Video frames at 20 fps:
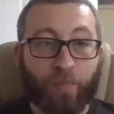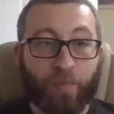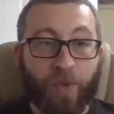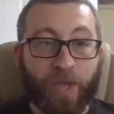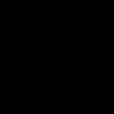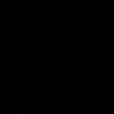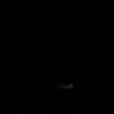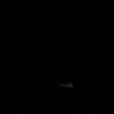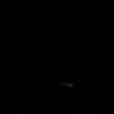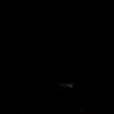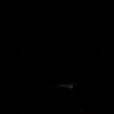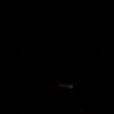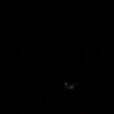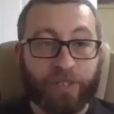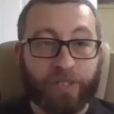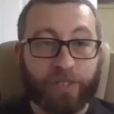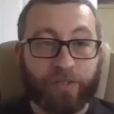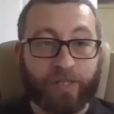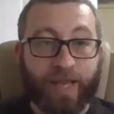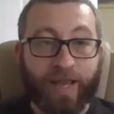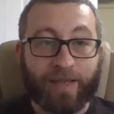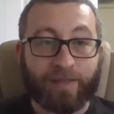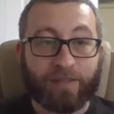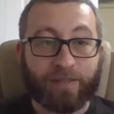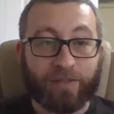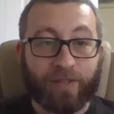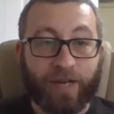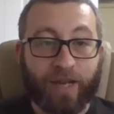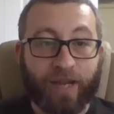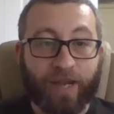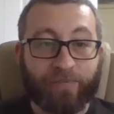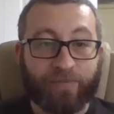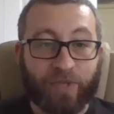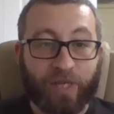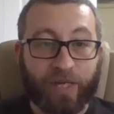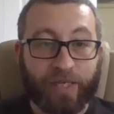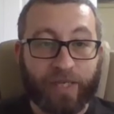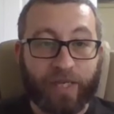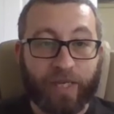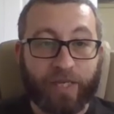main routine task that I have
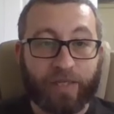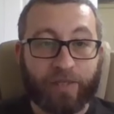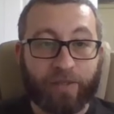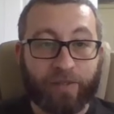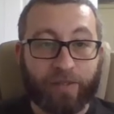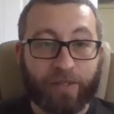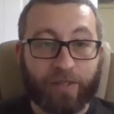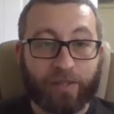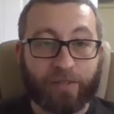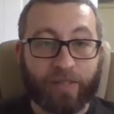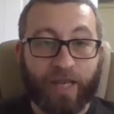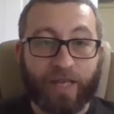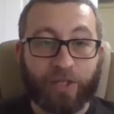dedicated to this,